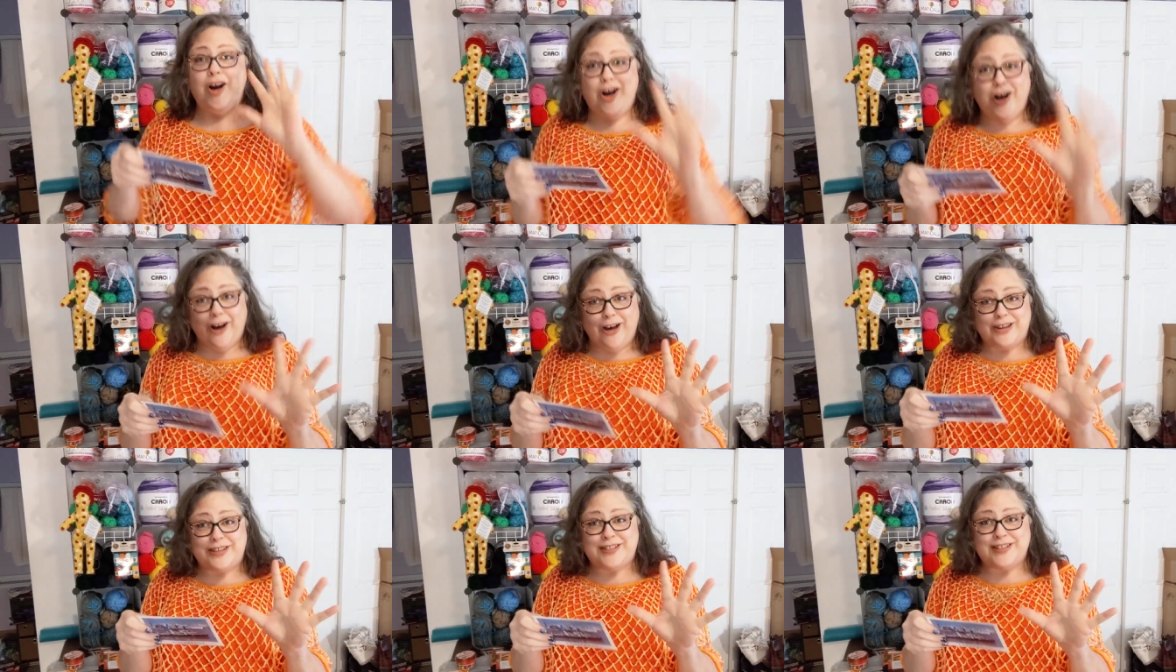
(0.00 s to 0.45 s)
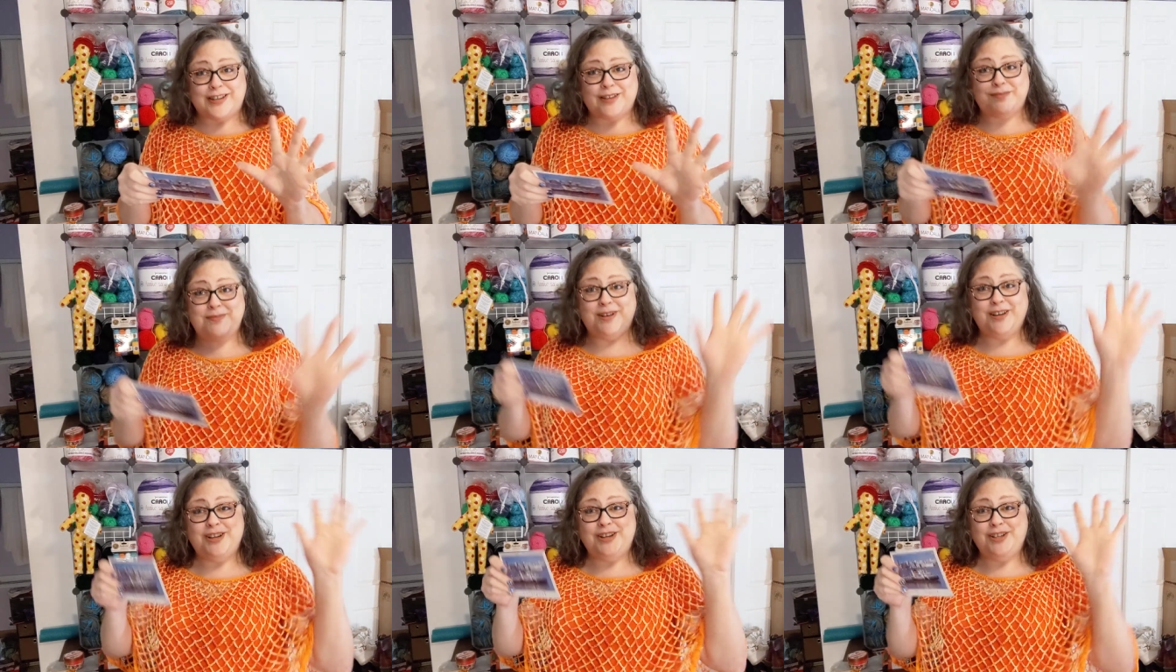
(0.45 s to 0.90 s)

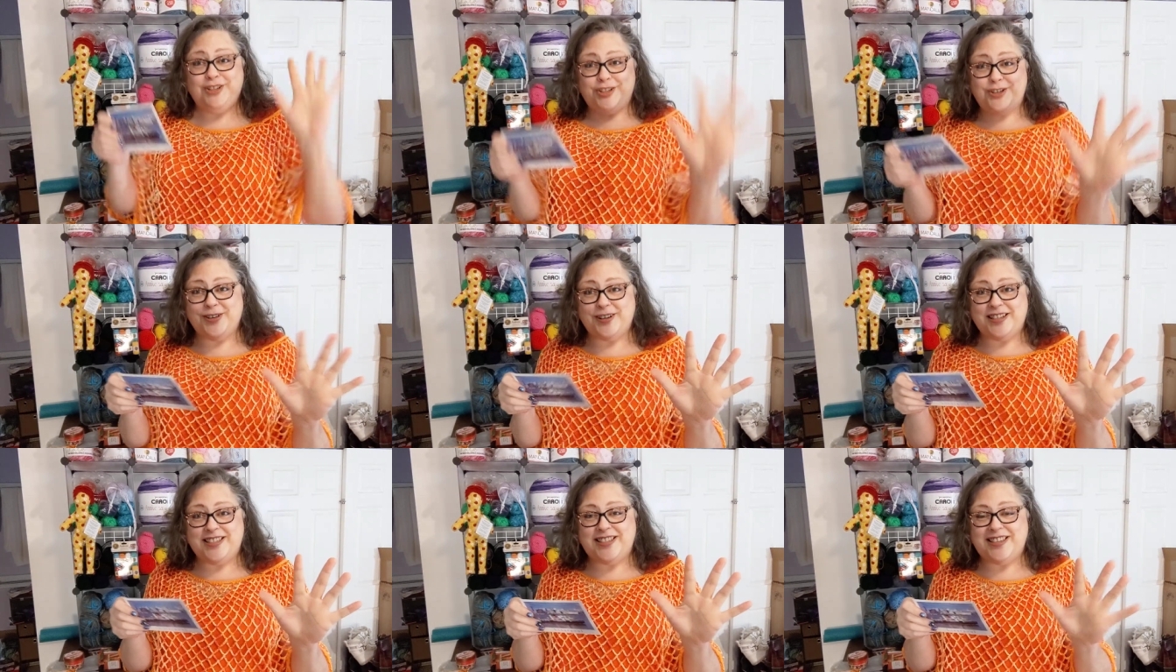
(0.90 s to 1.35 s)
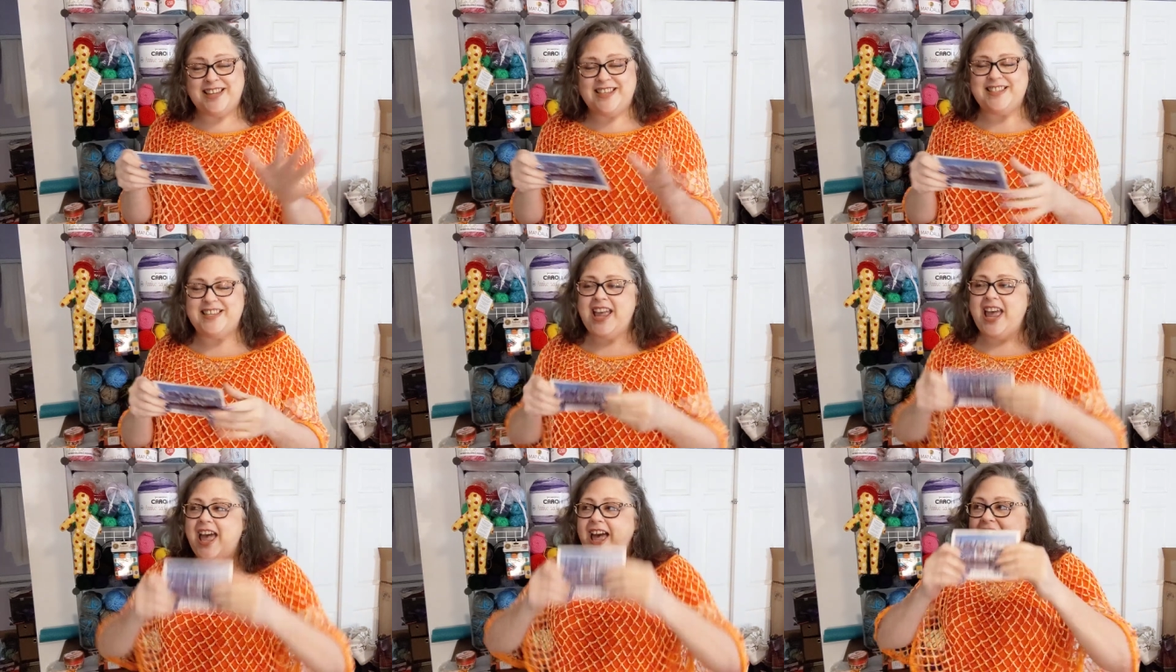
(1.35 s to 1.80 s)
awesome
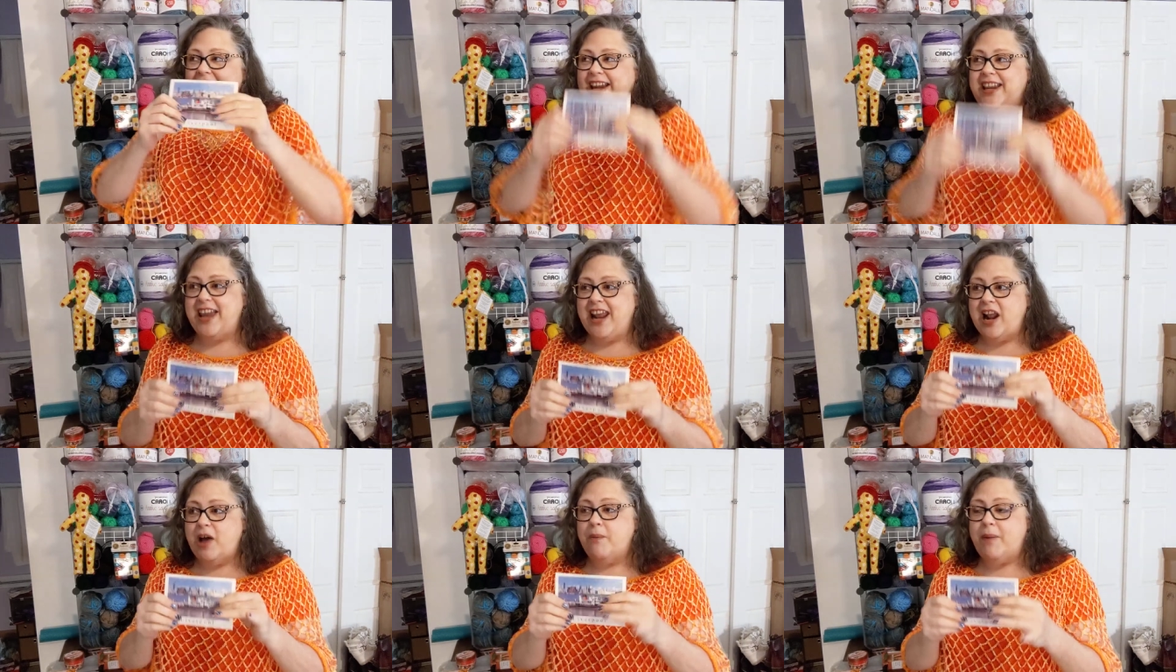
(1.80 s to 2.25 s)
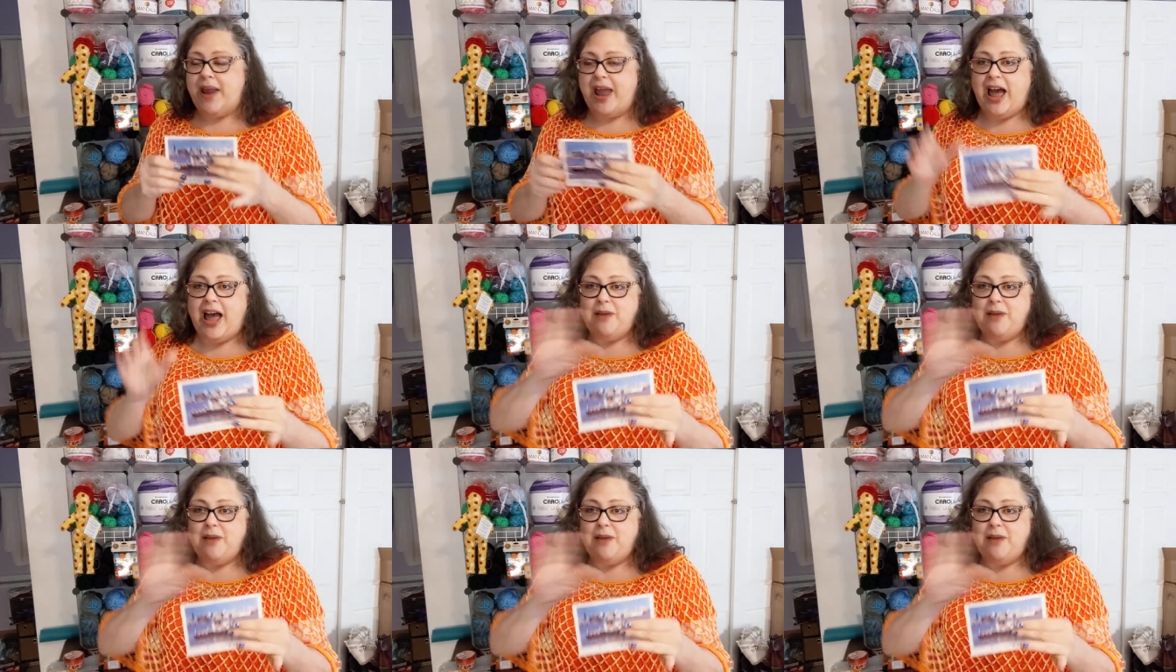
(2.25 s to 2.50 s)
choices. Cannot wait.